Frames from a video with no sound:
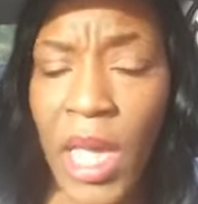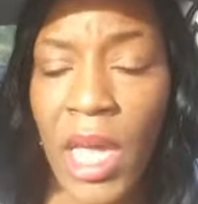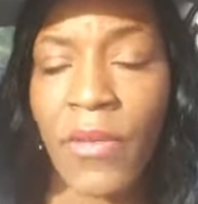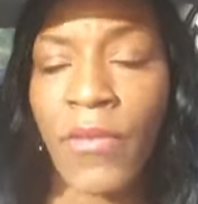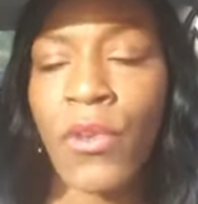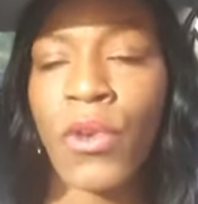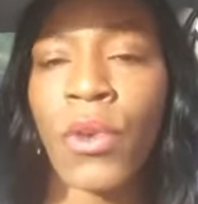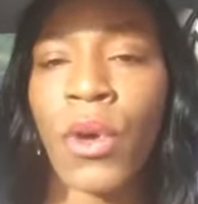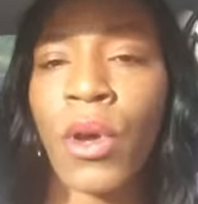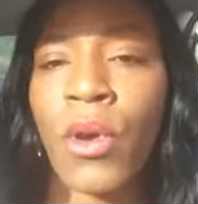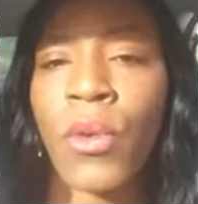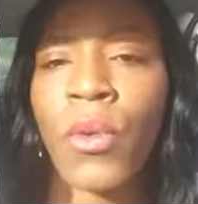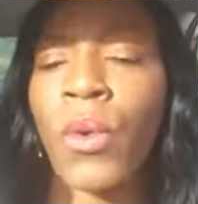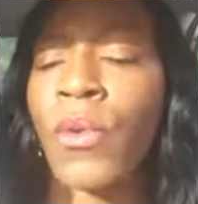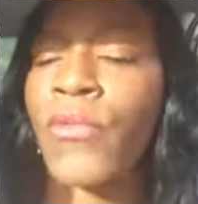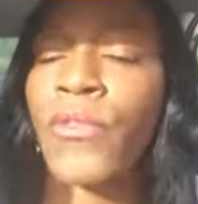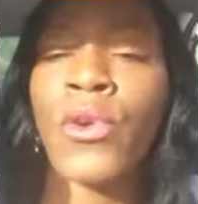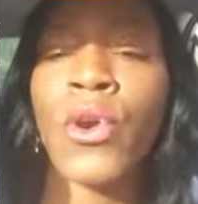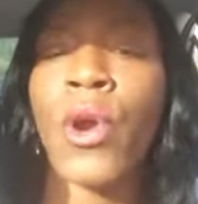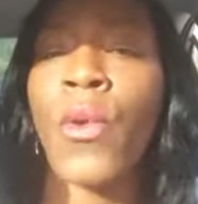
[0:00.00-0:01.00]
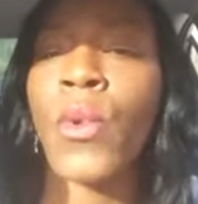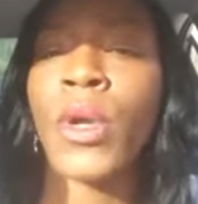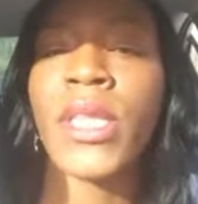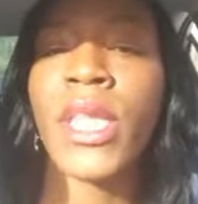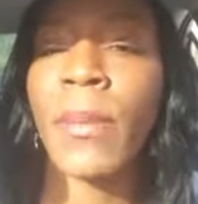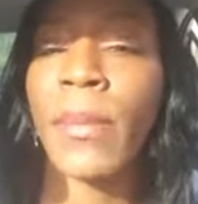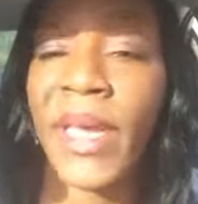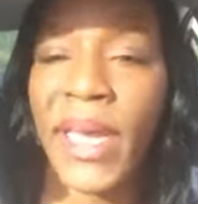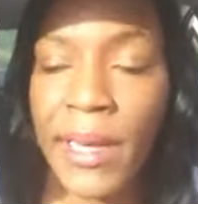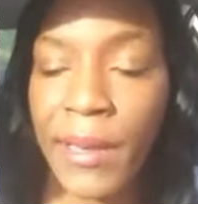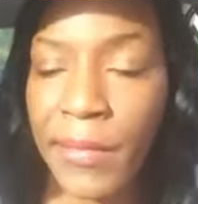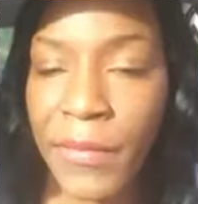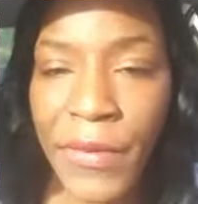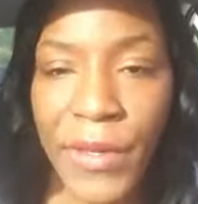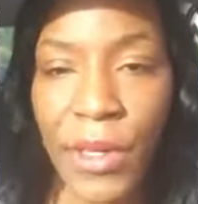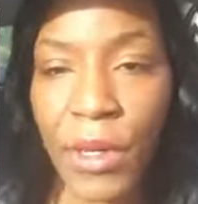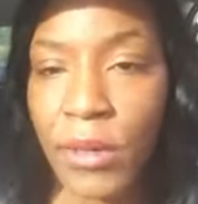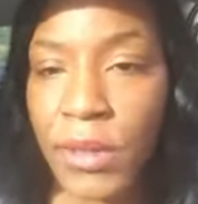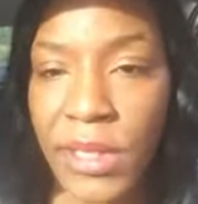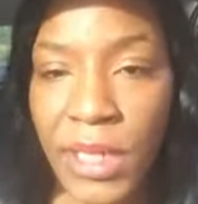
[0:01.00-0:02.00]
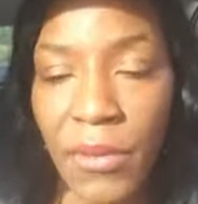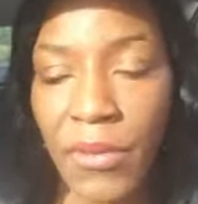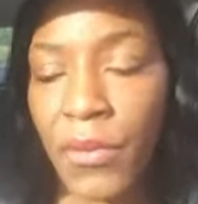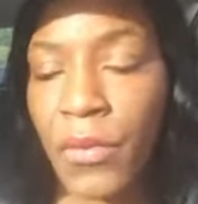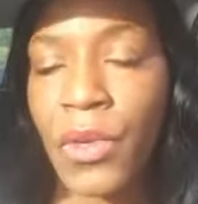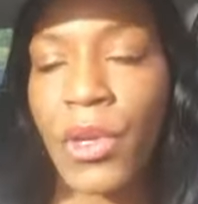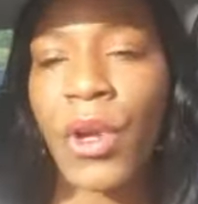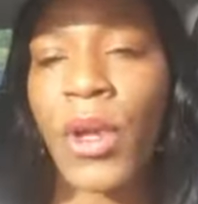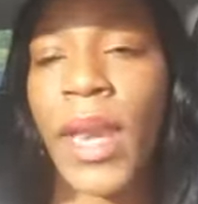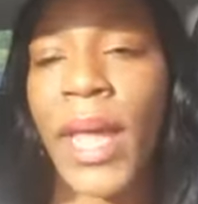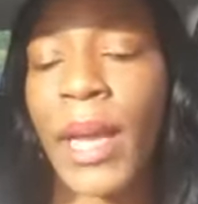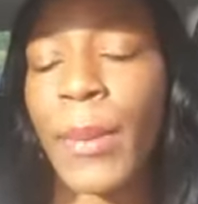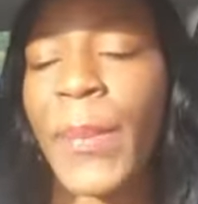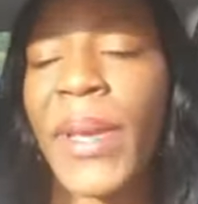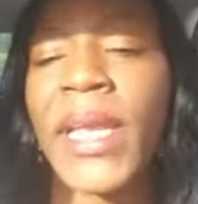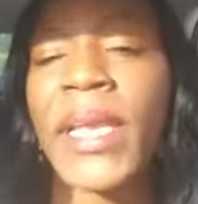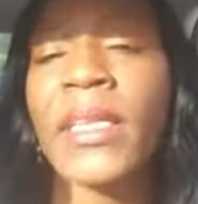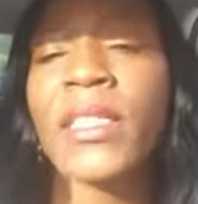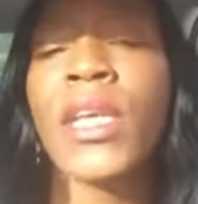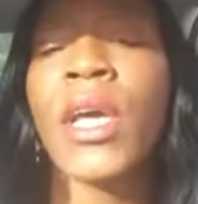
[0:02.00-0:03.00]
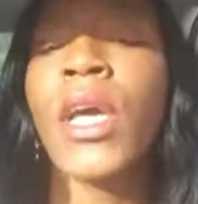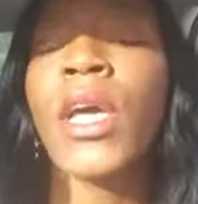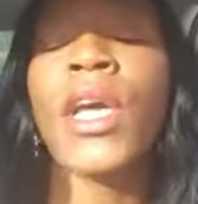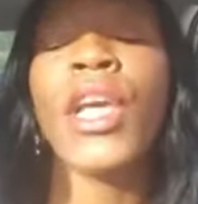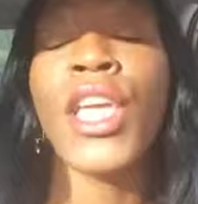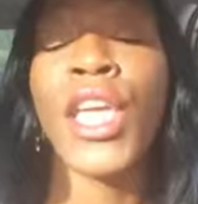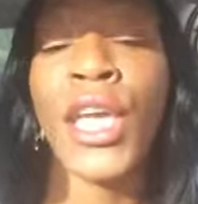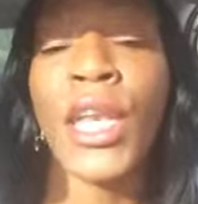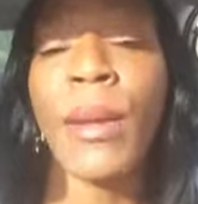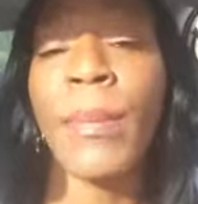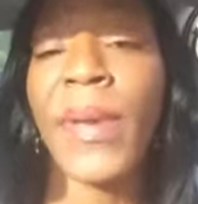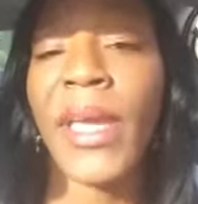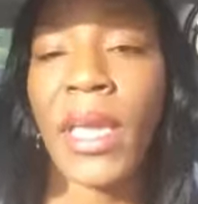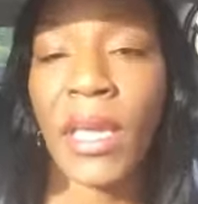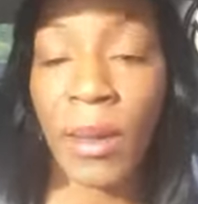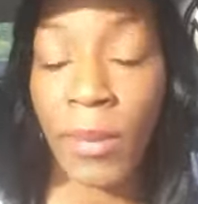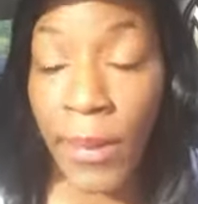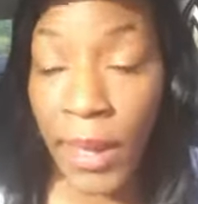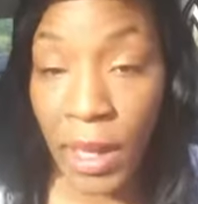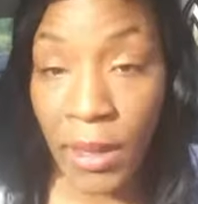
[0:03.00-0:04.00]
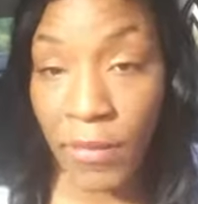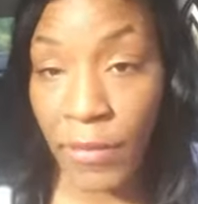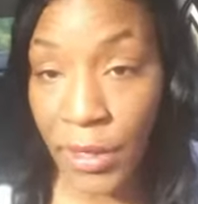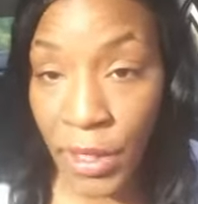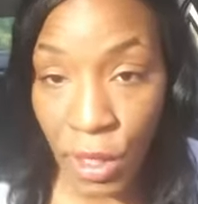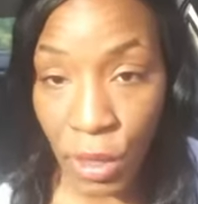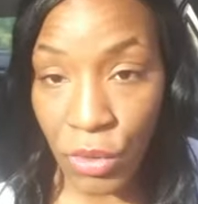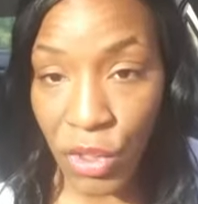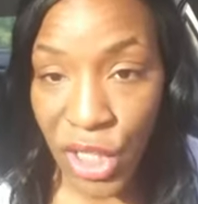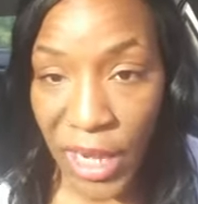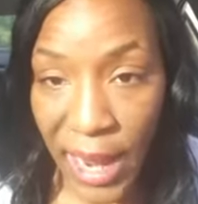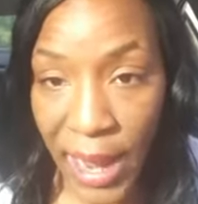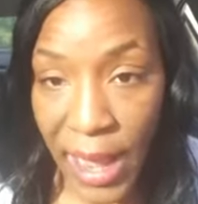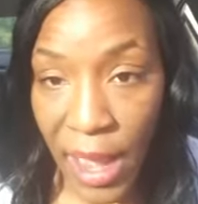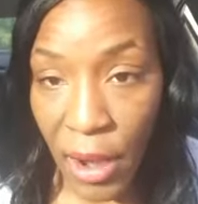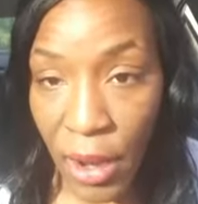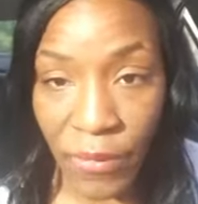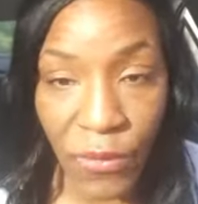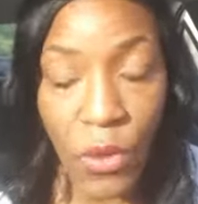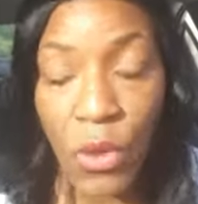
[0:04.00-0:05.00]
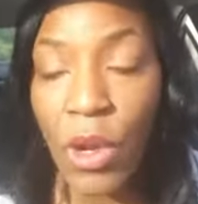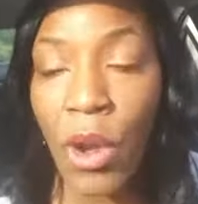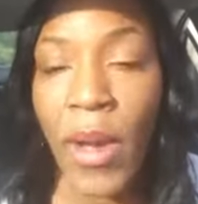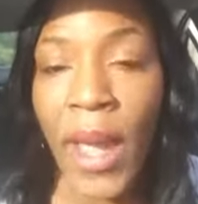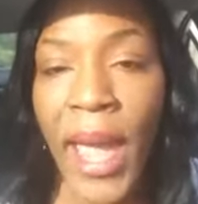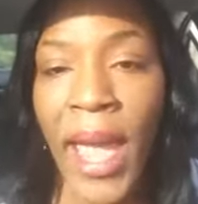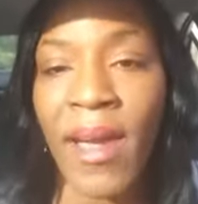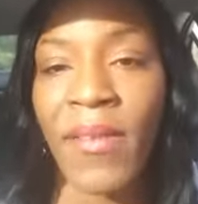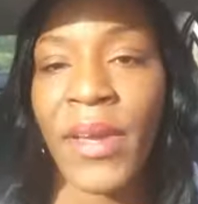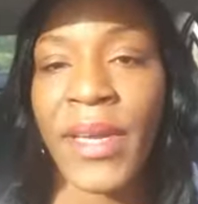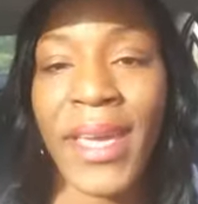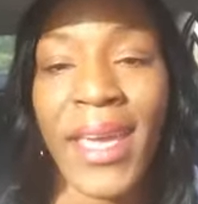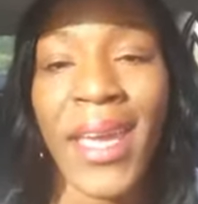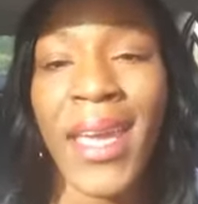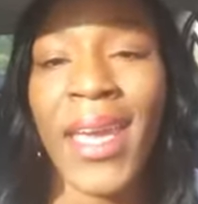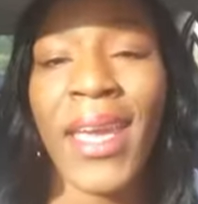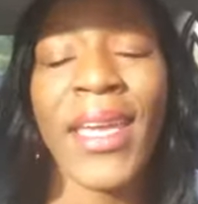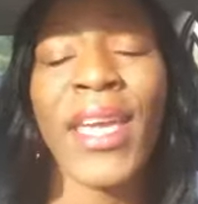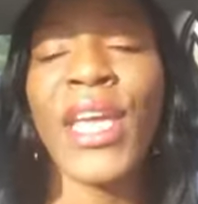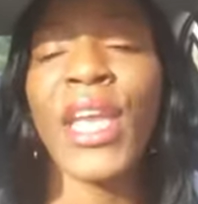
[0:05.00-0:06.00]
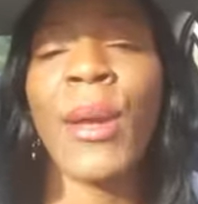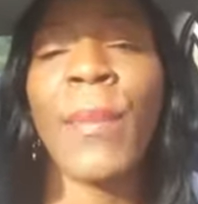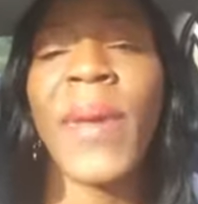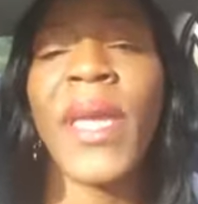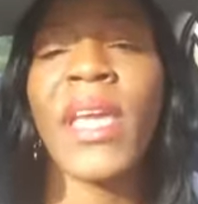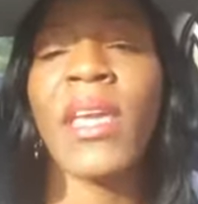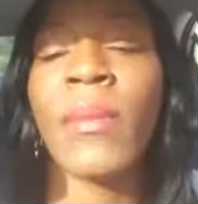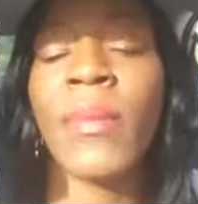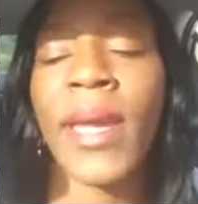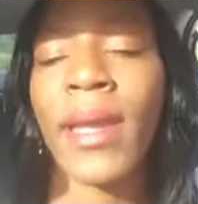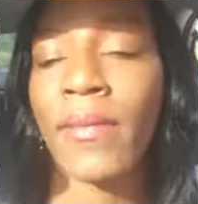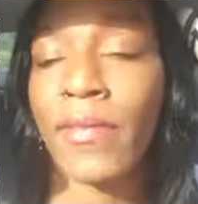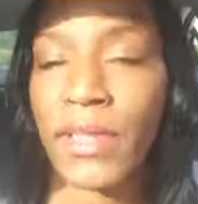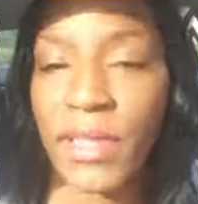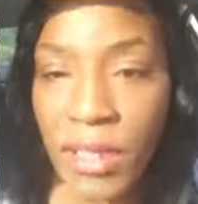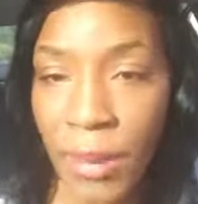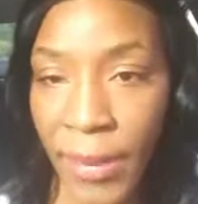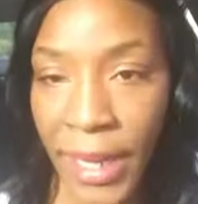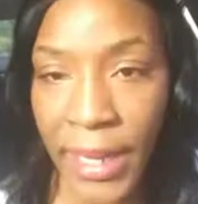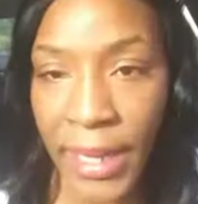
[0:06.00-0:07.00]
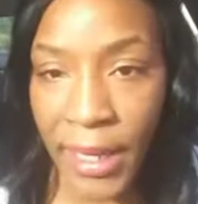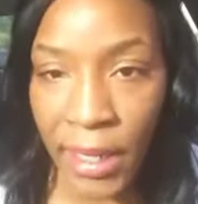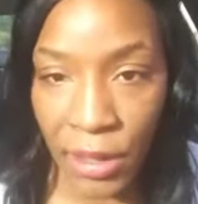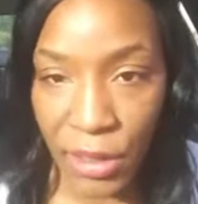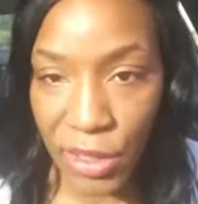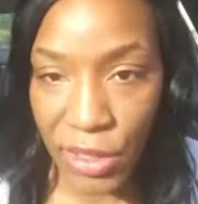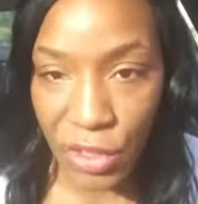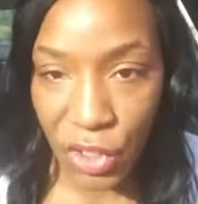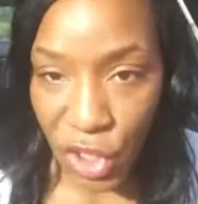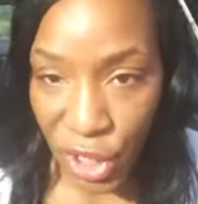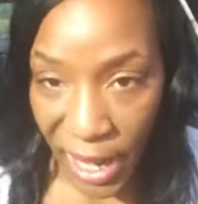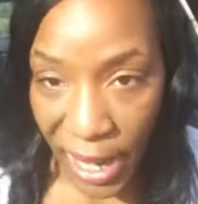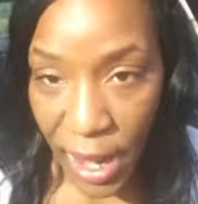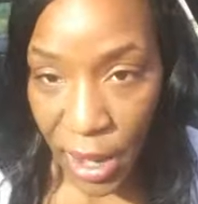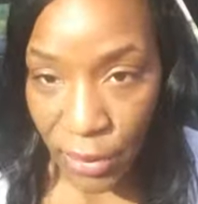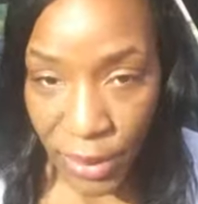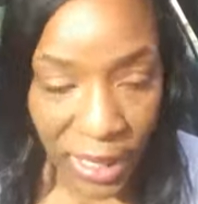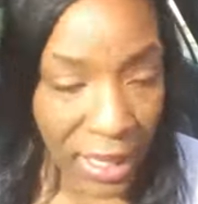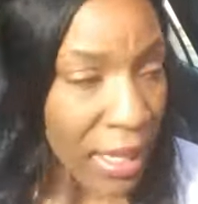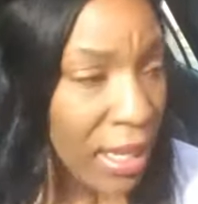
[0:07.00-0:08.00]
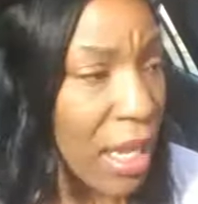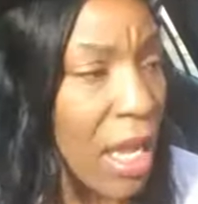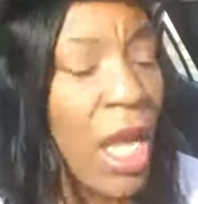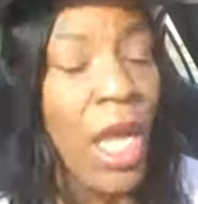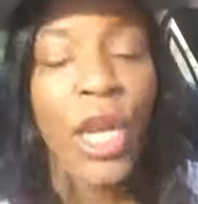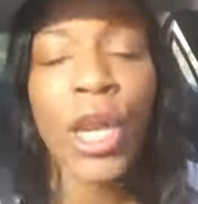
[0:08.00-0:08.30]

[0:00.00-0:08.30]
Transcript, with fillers: If you don't if you don't want the penny for yourself, if you don't like pennies, get a piggy bank for your child. If you don't have a kid, get a piggy bank for somebody else's child then.